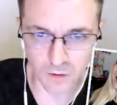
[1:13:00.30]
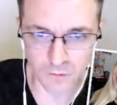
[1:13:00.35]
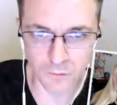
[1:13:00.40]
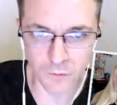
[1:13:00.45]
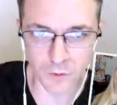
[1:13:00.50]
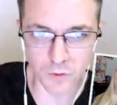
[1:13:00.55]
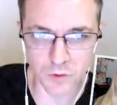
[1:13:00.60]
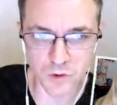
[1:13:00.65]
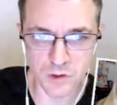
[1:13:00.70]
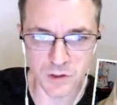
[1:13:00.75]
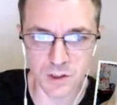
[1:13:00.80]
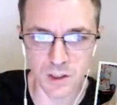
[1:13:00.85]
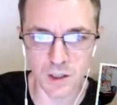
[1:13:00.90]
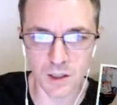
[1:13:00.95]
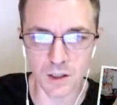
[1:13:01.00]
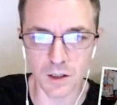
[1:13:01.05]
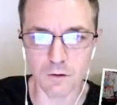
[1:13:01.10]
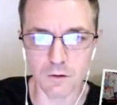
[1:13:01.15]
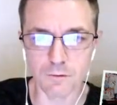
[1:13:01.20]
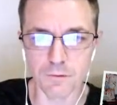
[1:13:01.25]
if you just
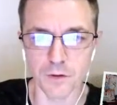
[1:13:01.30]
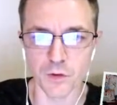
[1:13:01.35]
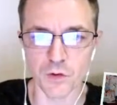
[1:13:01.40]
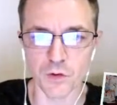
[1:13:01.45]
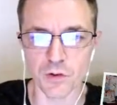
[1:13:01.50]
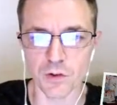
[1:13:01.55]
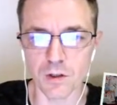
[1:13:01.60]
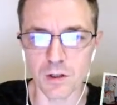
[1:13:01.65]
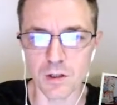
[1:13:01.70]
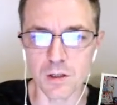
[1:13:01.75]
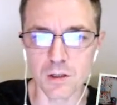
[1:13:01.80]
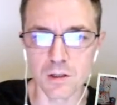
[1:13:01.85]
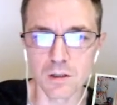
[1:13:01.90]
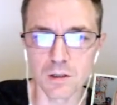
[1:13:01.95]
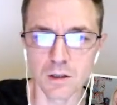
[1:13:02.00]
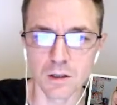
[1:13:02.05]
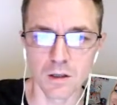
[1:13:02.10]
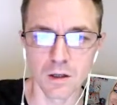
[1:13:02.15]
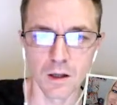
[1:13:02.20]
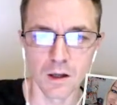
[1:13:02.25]
have the
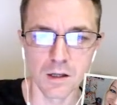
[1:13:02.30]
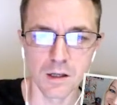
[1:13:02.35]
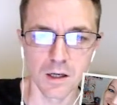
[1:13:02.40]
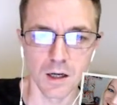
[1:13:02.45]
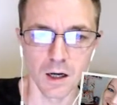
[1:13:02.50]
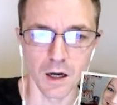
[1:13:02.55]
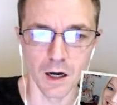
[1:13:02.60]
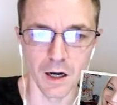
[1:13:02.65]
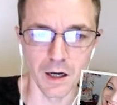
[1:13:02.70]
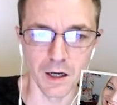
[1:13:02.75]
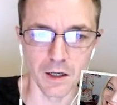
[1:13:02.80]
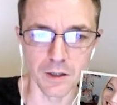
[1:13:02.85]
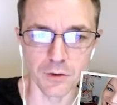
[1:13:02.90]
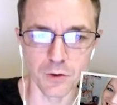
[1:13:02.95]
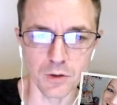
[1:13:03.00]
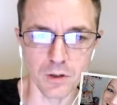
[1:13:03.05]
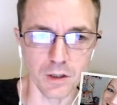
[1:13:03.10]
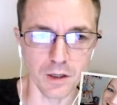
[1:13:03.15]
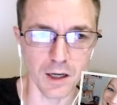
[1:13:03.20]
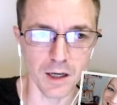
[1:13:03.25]
scene and
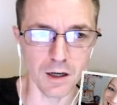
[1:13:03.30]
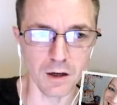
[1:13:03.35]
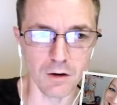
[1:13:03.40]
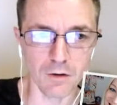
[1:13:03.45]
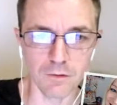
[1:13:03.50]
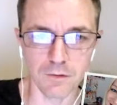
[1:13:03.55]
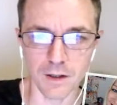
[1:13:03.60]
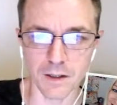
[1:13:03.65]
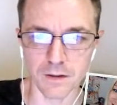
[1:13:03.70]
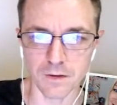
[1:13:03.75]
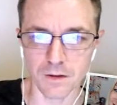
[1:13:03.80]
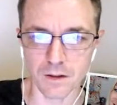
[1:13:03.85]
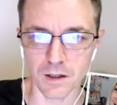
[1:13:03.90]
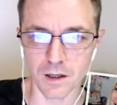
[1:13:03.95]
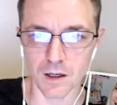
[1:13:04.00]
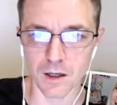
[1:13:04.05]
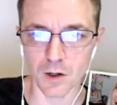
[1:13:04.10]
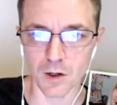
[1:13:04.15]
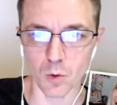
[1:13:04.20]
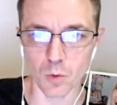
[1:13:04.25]
you could have like the
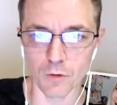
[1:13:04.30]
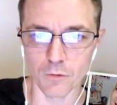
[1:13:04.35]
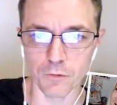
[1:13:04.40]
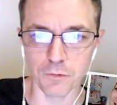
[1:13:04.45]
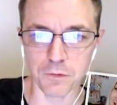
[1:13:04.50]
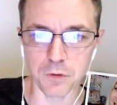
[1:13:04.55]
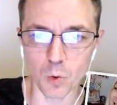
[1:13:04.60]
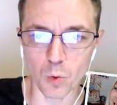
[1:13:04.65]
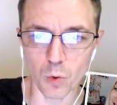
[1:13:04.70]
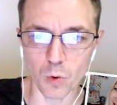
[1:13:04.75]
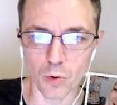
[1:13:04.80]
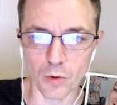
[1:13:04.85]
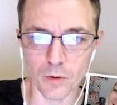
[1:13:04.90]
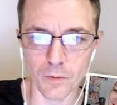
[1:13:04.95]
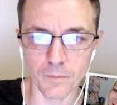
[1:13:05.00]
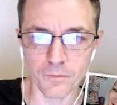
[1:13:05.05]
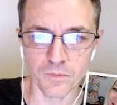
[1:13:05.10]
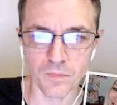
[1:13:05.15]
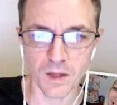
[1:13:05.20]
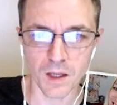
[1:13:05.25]
guy on the
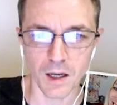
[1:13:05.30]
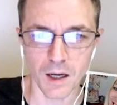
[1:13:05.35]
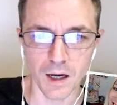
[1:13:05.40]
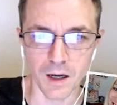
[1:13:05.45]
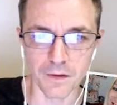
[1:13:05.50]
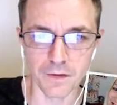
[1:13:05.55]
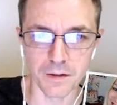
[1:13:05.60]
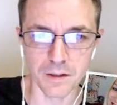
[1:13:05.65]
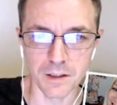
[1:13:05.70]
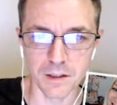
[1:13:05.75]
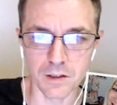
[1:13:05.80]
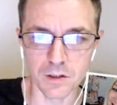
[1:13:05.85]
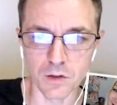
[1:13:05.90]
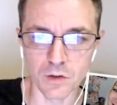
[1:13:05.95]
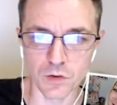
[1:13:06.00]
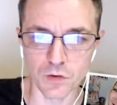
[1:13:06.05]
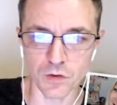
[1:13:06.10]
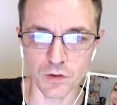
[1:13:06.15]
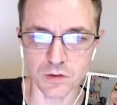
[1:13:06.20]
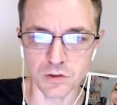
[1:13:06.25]
floor and then
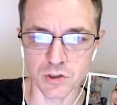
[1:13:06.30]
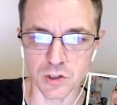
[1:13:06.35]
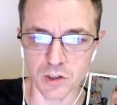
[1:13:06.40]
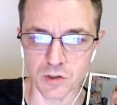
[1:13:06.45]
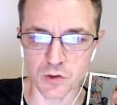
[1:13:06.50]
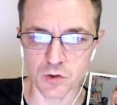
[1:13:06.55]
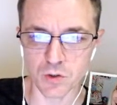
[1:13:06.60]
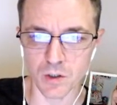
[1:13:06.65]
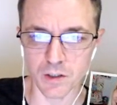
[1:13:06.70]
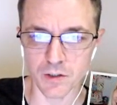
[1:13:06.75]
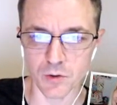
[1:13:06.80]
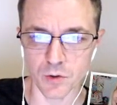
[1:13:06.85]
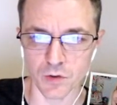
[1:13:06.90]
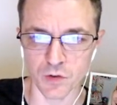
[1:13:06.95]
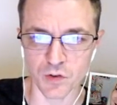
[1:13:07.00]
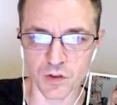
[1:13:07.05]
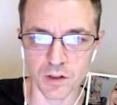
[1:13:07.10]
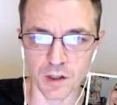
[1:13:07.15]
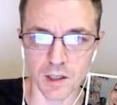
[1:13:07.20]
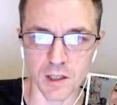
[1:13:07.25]
he's just trying to
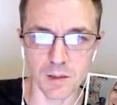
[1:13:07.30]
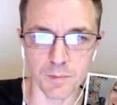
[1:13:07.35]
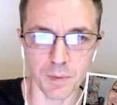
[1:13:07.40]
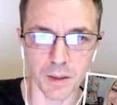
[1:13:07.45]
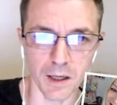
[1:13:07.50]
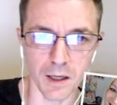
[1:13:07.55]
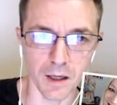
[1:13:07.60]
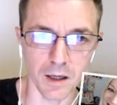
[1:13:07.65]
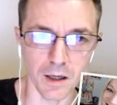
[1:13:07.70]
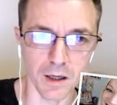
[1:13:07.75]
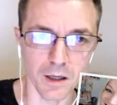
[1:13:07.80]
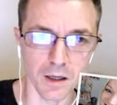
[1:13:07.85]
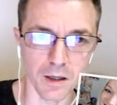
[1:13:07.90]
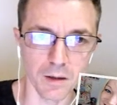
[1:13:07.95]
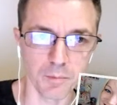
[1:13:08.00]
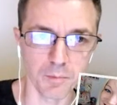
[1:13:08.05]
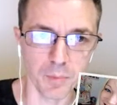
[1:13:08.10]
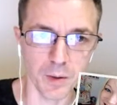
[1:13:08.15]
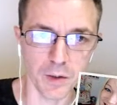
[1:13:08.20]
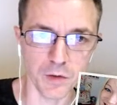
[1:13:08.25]
escape,
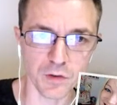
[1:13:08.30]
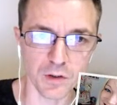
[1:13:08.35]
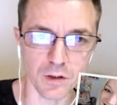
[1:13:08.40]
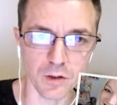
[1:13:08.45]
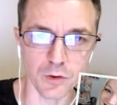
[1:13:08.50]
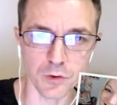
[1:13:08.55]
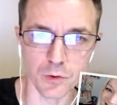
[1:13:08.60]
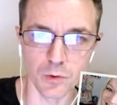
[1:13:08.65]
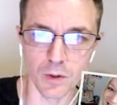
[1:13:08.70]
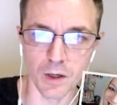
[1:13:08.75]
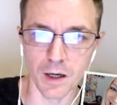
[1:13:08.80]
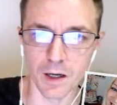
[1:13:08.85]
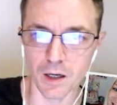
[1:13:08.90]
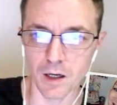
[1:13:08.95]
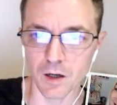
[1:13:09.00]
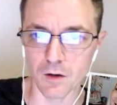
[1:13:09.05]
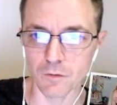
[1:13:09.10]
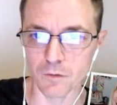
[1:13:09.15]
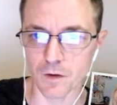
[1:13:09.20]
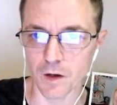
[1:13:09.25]
and basically you
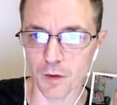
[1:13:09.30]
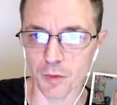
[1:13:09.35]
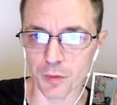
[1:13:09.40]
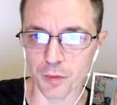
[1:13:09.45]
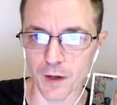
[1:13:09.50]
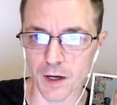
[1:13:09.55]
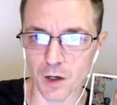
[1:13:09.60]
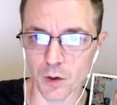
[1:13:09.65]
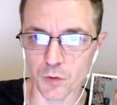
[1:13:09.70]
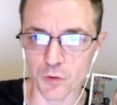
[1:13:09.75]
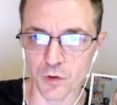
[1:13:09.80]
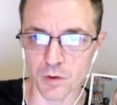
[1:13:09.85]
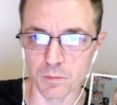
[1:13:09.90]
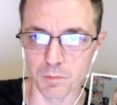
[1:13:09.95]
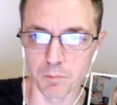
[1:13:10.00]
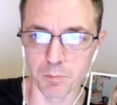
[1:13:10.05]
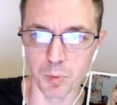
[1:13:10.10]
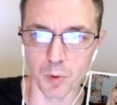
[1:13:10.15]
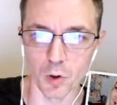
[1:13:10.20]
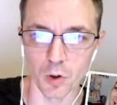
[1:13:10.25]
have
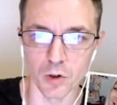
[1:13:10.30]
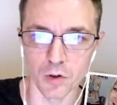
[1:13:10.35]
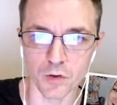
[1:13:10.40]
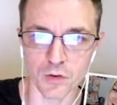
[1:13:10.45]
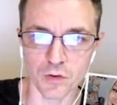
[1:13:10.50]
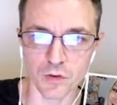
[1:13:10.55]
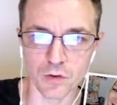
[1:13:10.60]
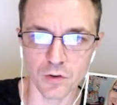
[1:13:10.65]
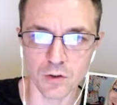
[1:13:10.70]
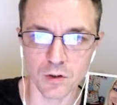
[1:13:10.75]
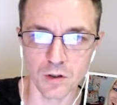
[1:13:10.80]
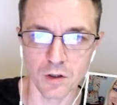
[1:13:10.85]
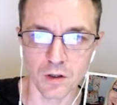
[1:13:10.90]
1,000 books